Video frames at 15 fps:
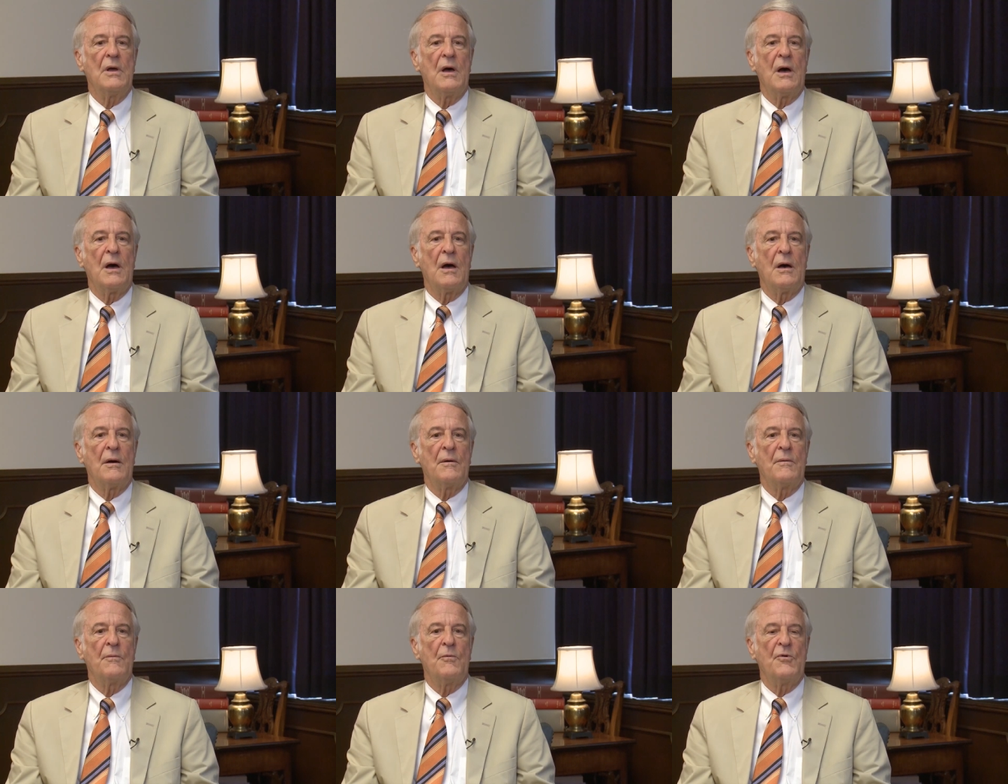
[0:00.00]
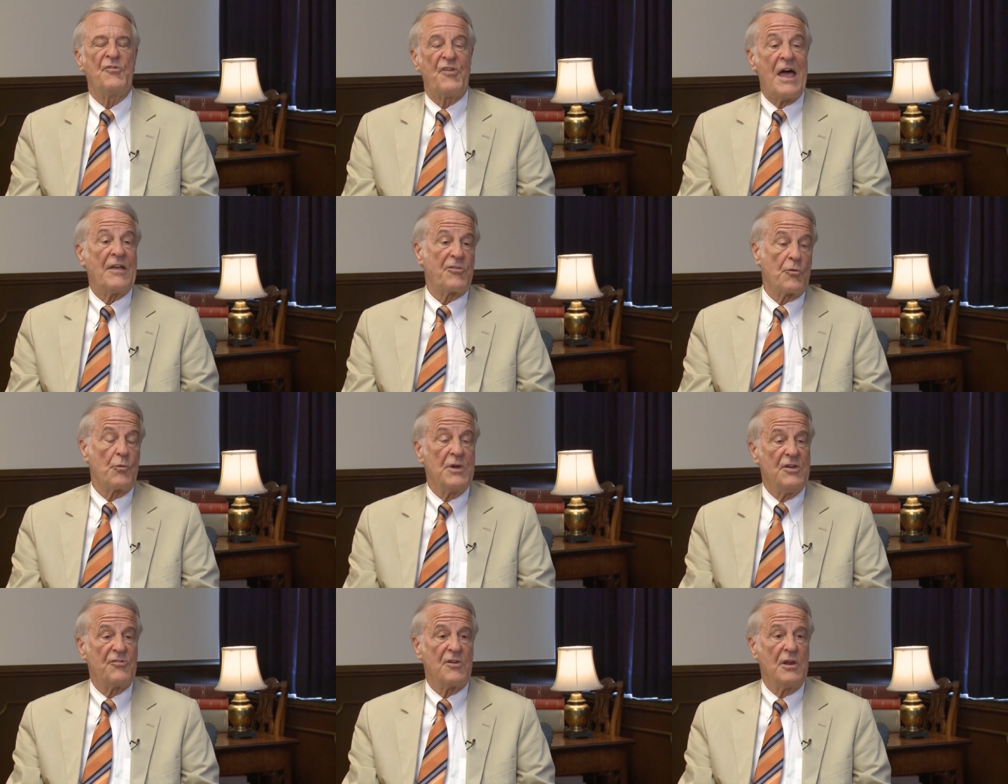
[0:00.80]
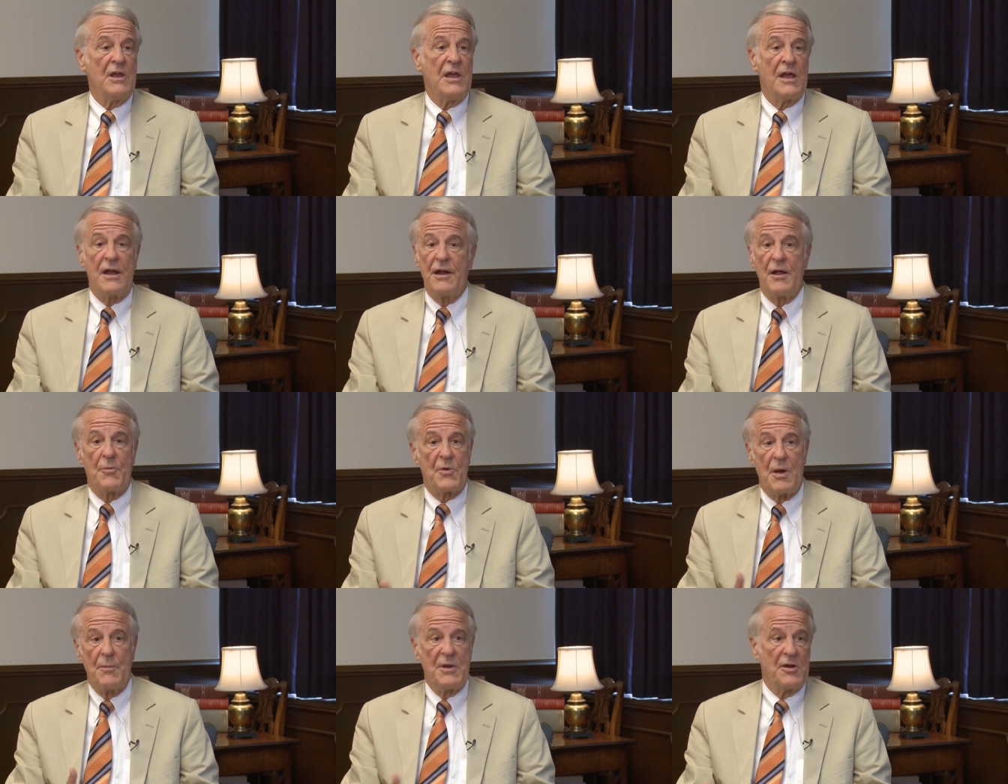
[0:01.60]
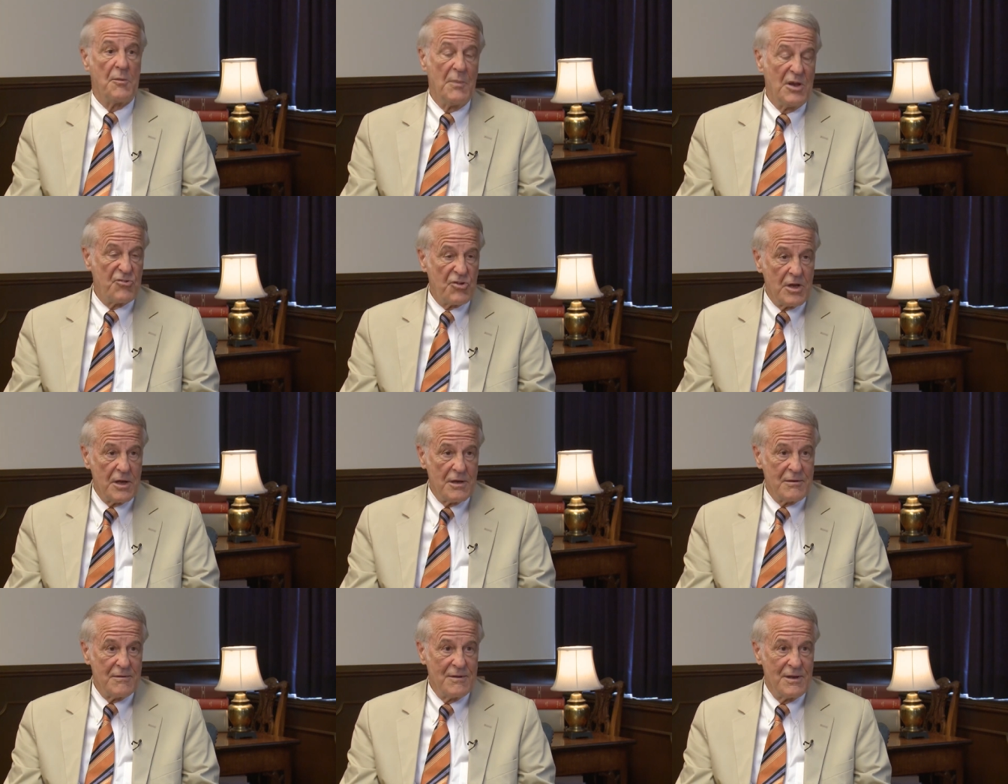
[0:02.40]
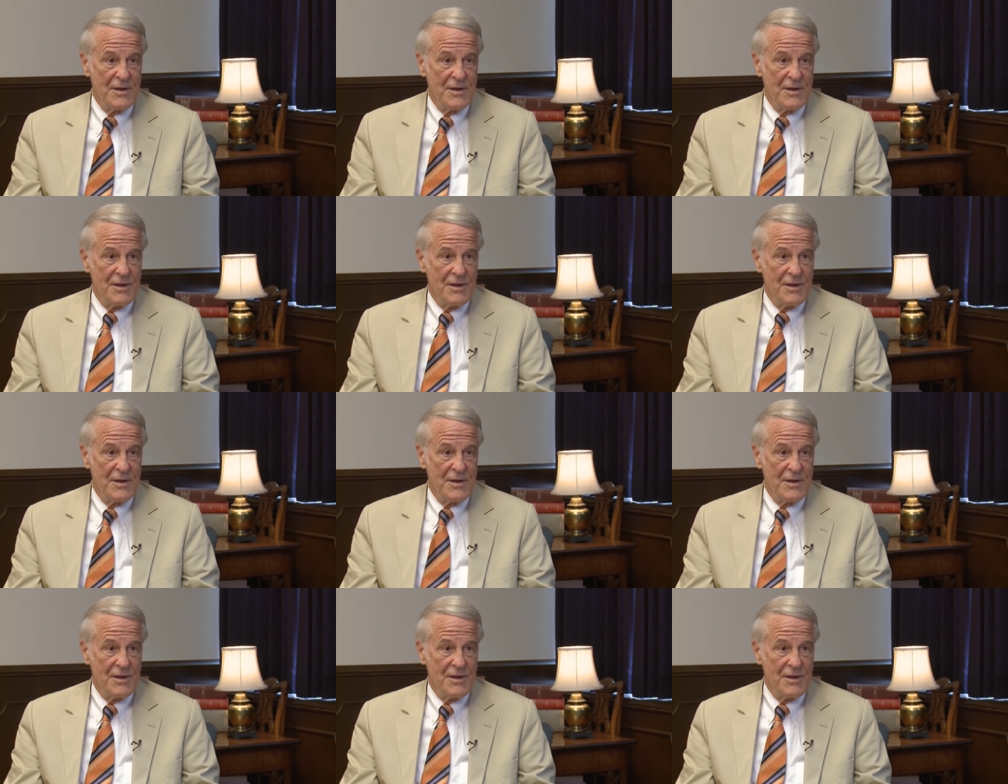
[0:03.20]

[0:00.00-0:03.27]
uh, was that the reason he ended up coming to Michigan?